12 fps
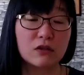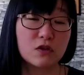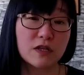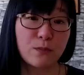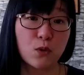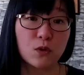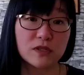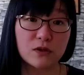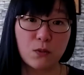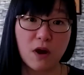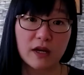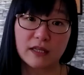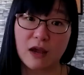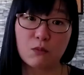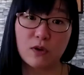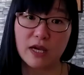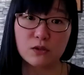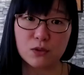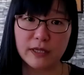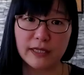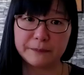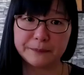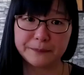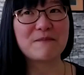to support the work that we are doing.